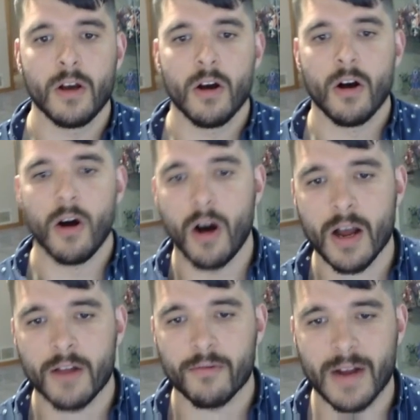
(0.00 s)
Hot
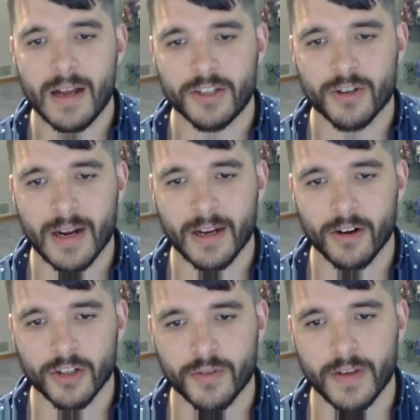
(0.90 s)
Red Dragon
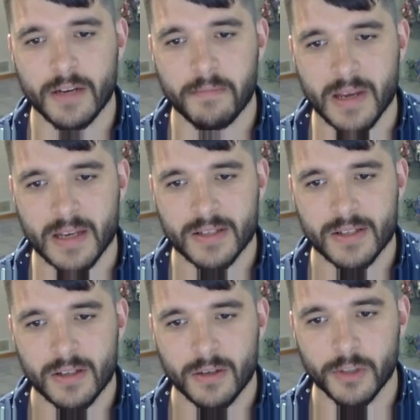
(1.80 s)
Archfiend Abyss,
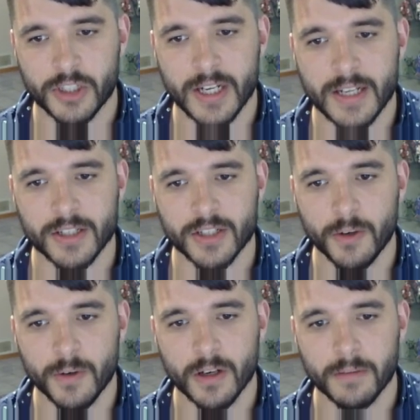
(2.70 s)
which needs a
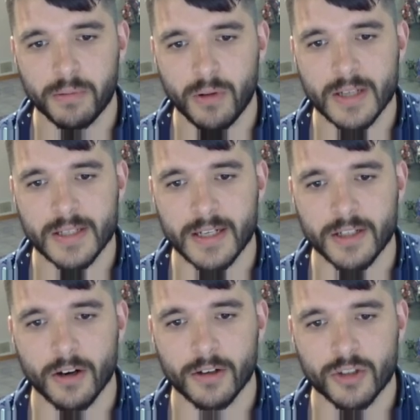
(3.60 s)
tuner plus a
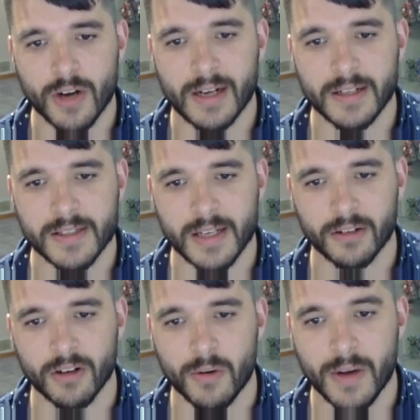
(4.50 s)
Dark Dragon
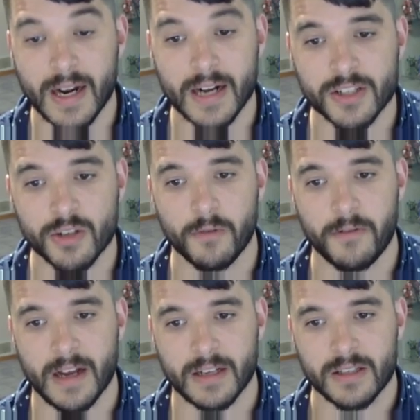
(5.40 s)
synchro and has 2
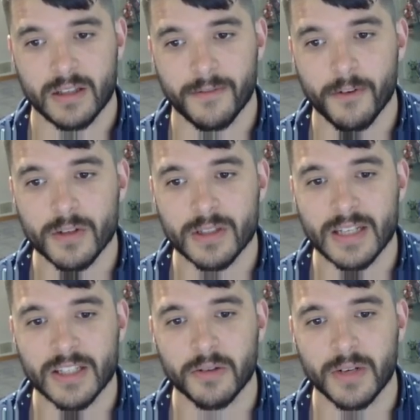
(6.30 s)
effects. The first
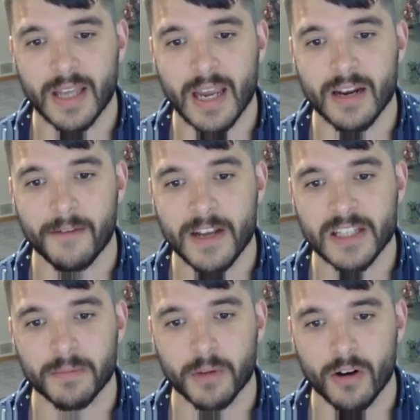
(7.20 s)
lets you negate a
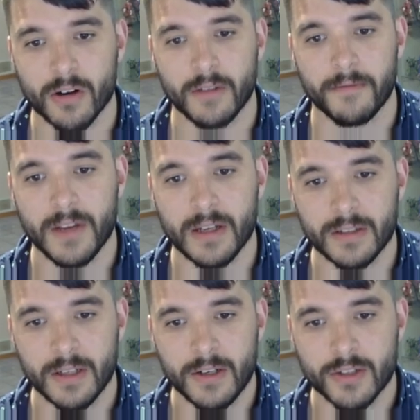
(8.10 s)
face-up card on the field,
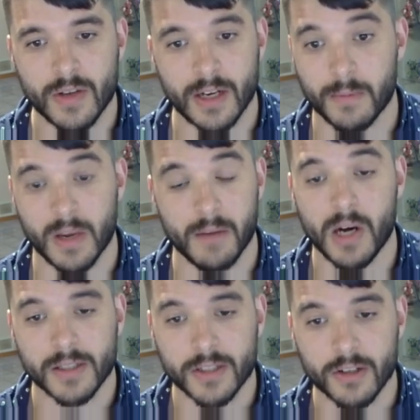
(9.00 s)
so that can be a
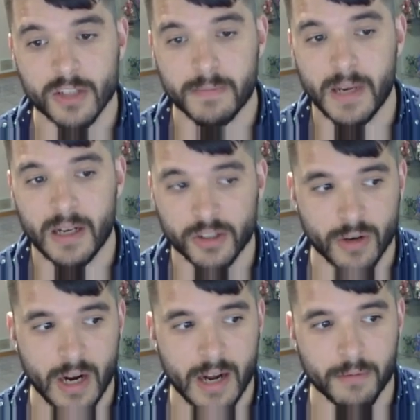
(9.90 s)
monster, spell,
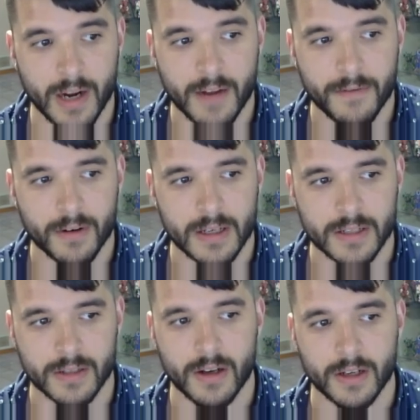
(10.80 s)
trap, whatever, as
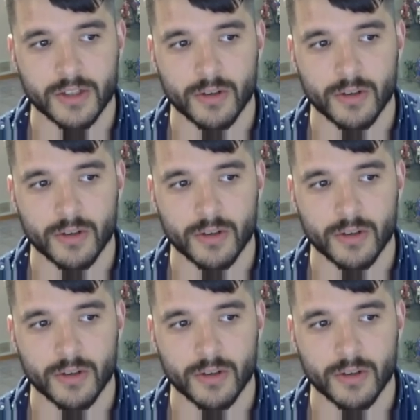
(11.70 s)
long as you're able